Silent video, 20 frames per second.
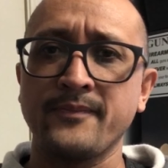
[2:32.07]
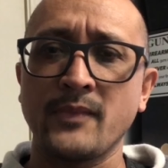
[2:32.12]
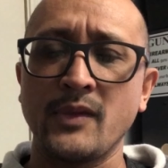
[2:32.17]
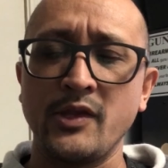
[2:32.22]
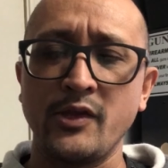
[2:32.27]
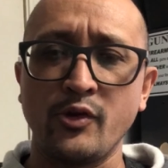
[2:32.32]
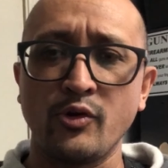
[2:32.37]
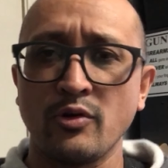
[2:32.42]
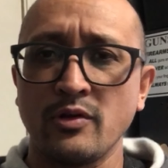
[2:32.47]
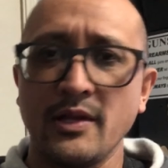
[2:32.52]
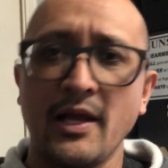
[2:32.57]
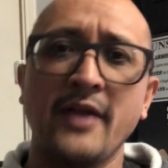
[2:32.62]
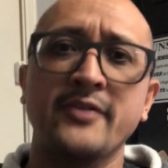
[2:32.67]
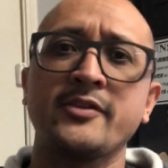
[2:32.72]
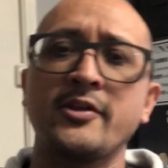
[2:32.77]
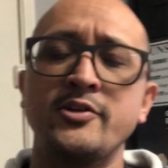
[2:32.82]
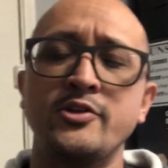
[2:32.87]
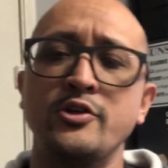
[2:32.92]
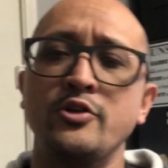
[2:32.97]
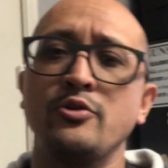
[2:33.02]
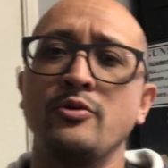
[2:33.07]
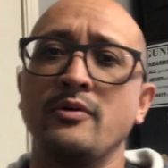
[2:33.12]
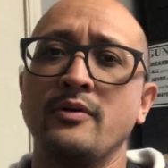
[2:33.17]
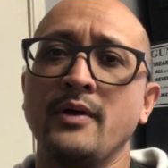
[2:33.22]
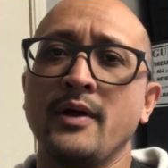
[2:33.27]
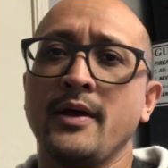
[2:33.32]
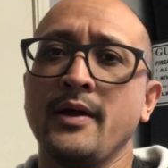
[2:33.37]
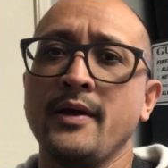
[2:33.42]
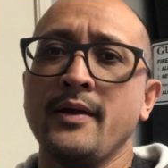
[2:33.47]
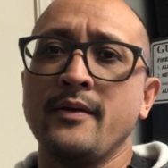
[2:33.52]
you're allowed to do
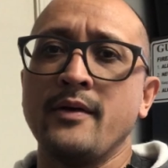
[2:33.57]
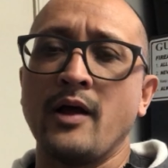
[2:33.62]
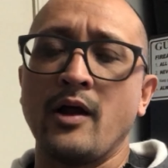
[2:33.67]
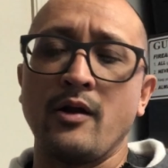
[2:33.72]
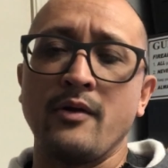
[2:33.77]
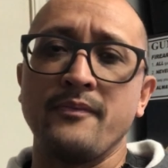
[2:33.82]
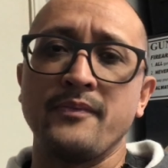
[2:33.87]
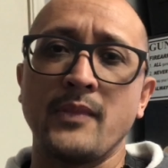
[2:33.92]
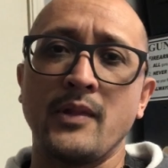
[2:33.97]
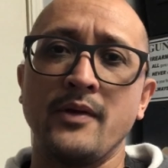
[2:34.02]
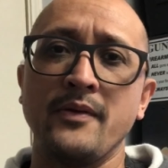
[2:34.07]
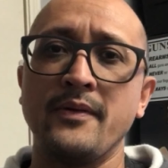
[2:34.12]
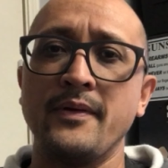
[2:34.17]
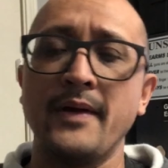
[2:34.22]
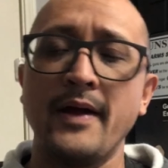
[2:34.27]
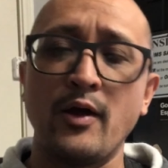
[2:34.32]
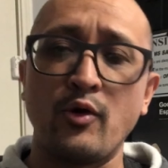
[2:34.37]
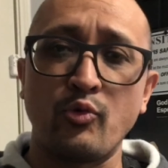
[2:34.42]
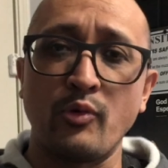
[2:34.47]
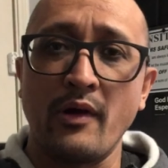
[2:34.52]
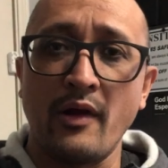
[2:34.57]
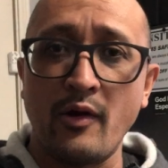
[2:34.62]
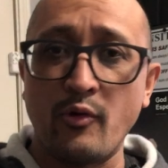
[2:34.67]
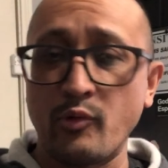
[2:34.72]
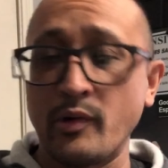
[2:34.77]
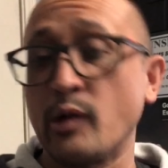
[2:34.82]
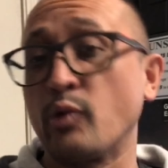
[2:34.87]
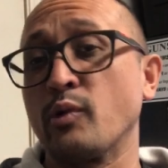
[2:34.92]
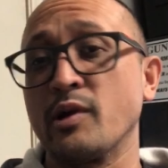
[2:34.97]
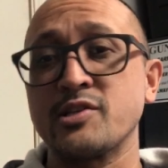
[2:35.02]
a
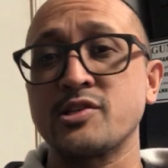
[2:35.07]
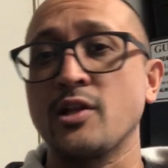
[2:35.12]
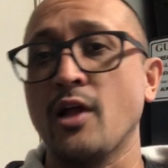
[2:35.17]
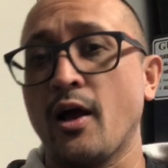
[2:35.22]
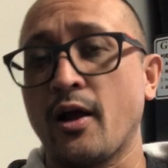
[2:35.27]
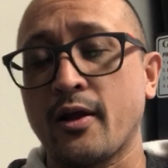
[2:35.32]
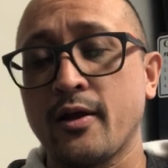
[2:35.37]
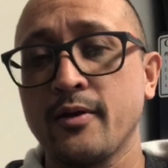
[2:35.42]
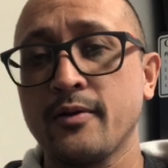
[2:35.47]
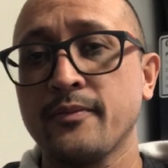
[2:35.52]
rear wrist lock.